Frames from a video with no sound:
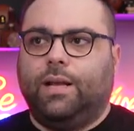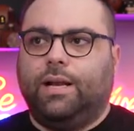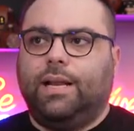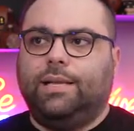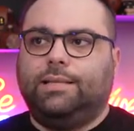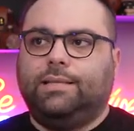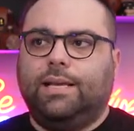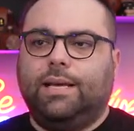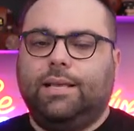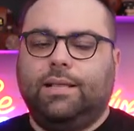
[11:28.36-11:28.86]

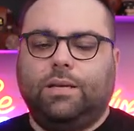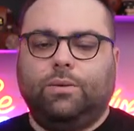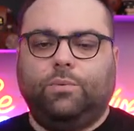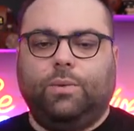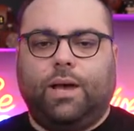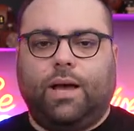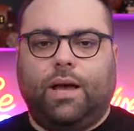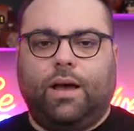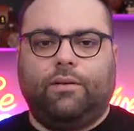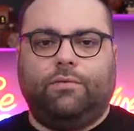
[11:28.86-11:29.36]
Let's say that
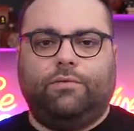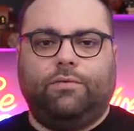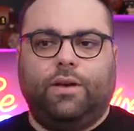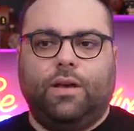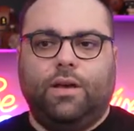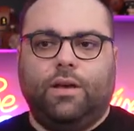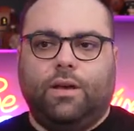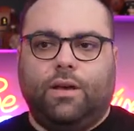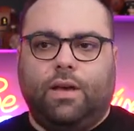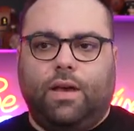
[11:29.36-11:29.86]
we have
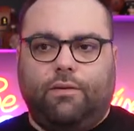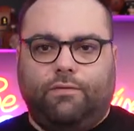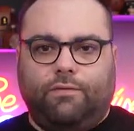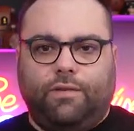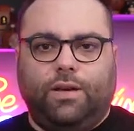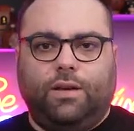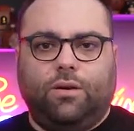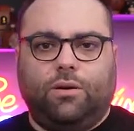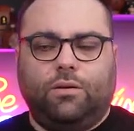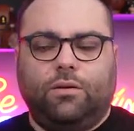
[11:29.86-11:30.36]
a
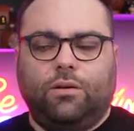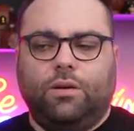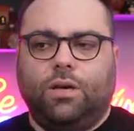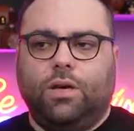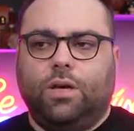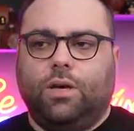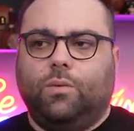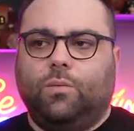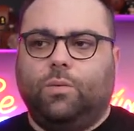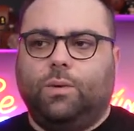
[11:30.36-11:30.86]
video
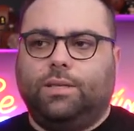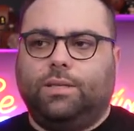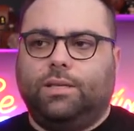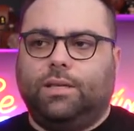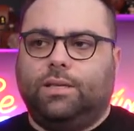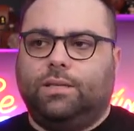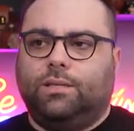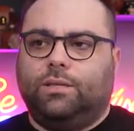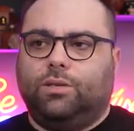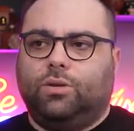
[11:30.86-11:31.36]
which
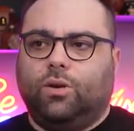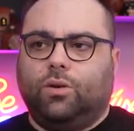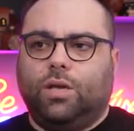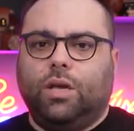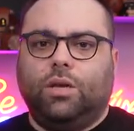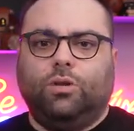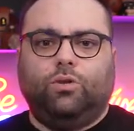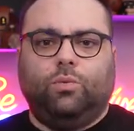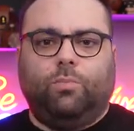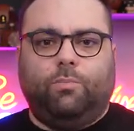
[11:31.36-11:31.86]
is
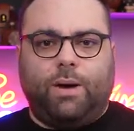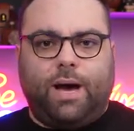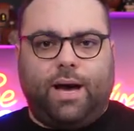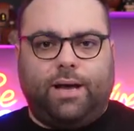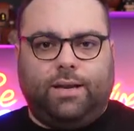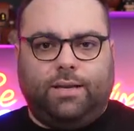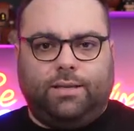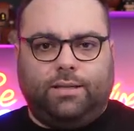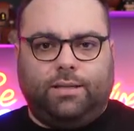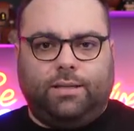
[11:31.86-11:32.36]
talking to
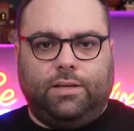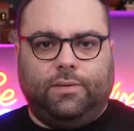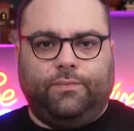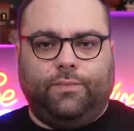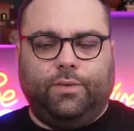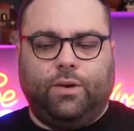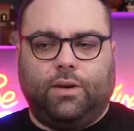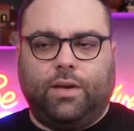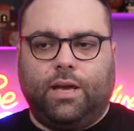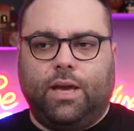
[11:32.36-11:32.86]
parents,
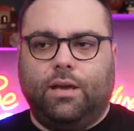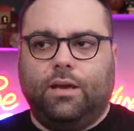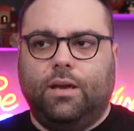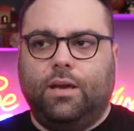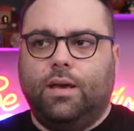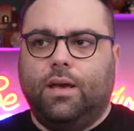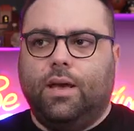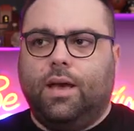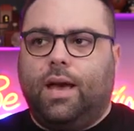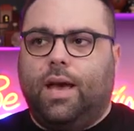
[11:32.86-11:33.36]
okay?
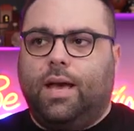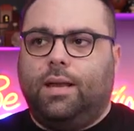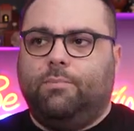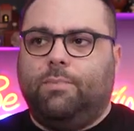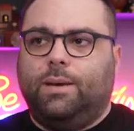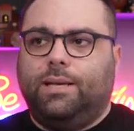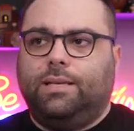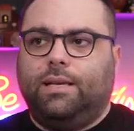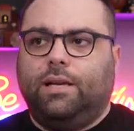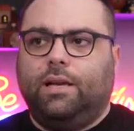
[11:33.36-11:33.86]
And
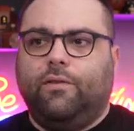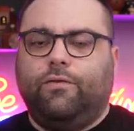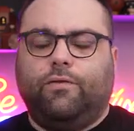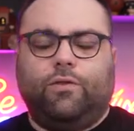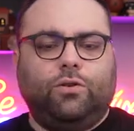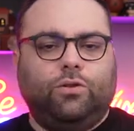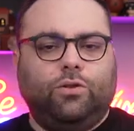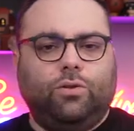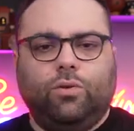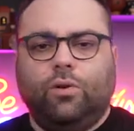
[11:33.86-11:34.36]
basically
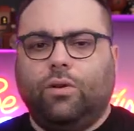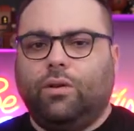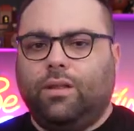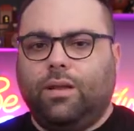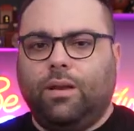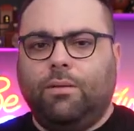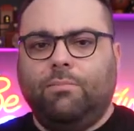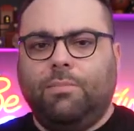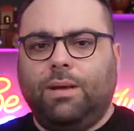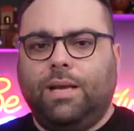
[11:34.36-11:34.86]
for 2 or
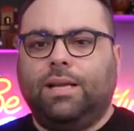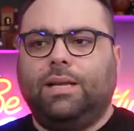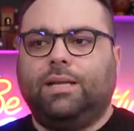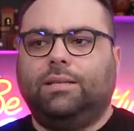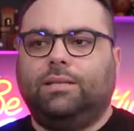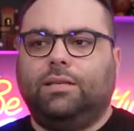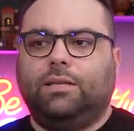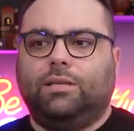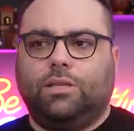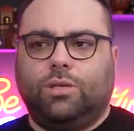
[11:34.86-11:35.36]
3
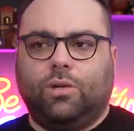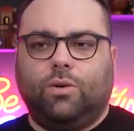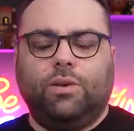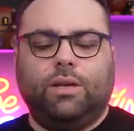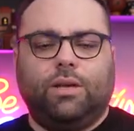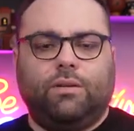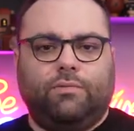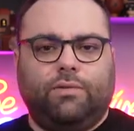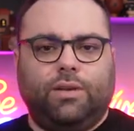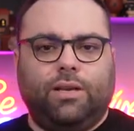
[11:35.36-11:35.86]
minutes it's
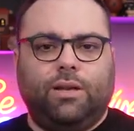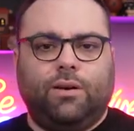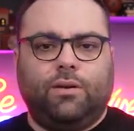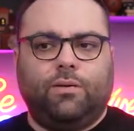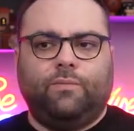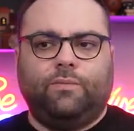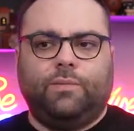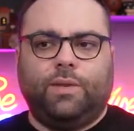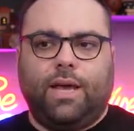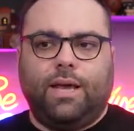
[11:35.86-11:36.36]
showing a
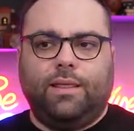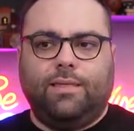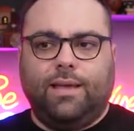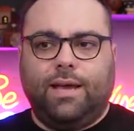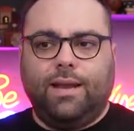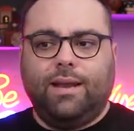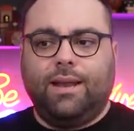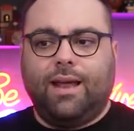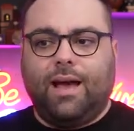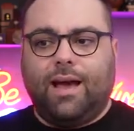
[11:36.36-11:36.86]
video, and
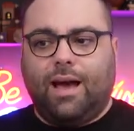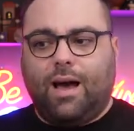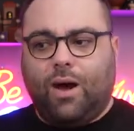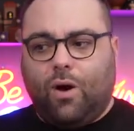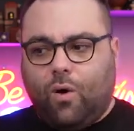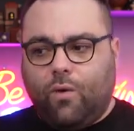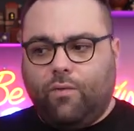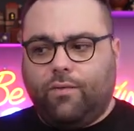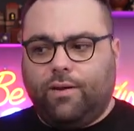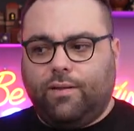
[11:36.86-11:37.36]
then
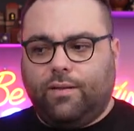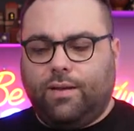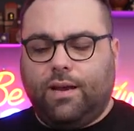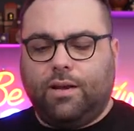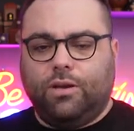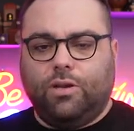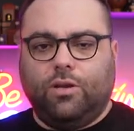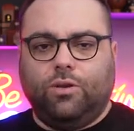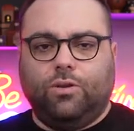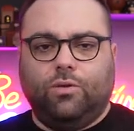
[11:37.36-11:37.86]
over there
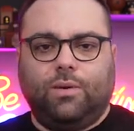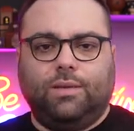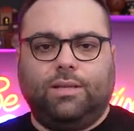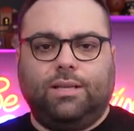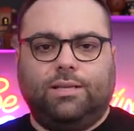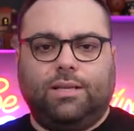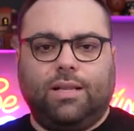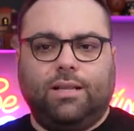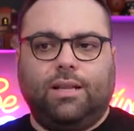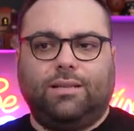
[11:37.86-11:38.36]
you do
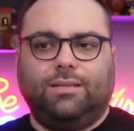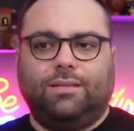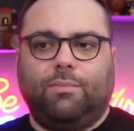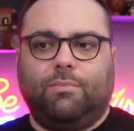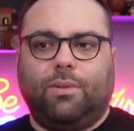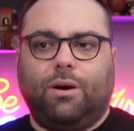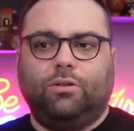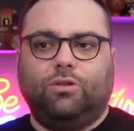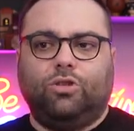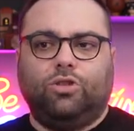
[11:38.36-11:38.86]
understand that it's
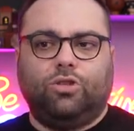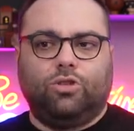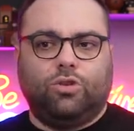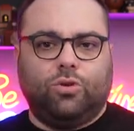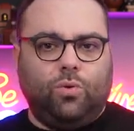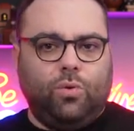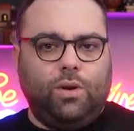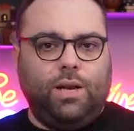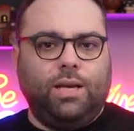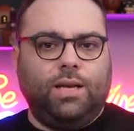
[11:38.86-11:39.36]
about
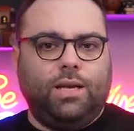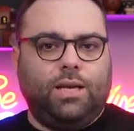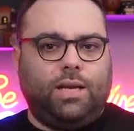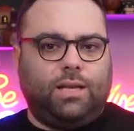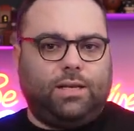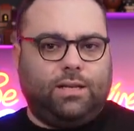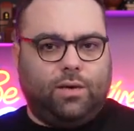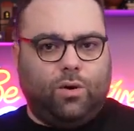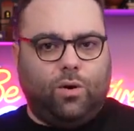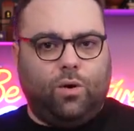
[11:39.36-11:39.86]
schooling
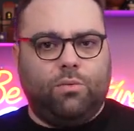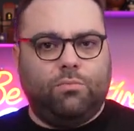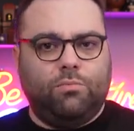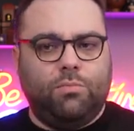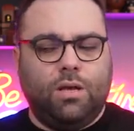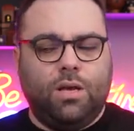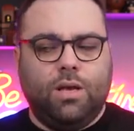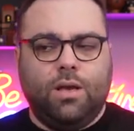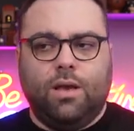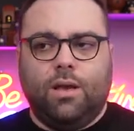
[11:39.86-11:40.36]
at
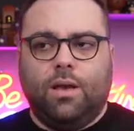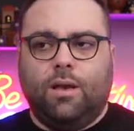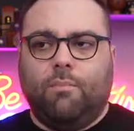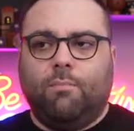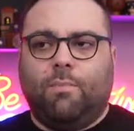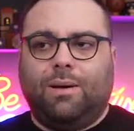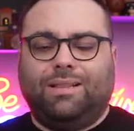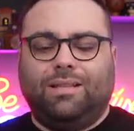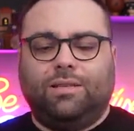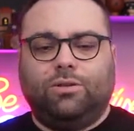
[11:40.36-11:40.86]
home,
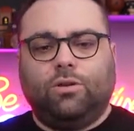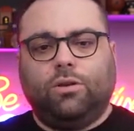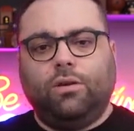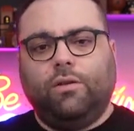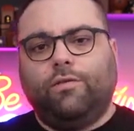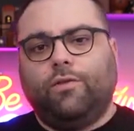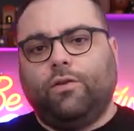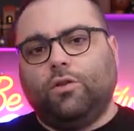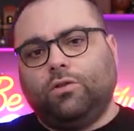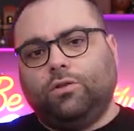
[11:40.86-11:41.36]
but it's only
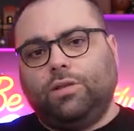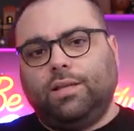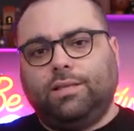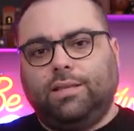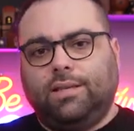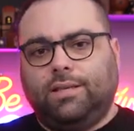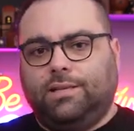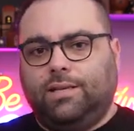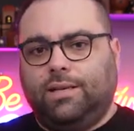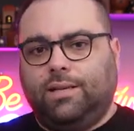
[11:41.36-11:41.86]
for
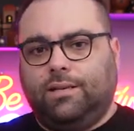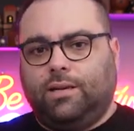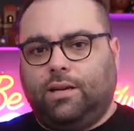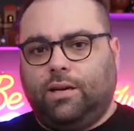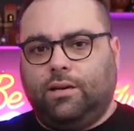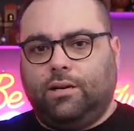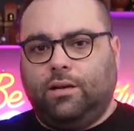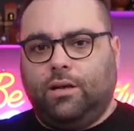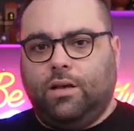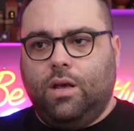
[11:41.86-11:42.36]
autistic children.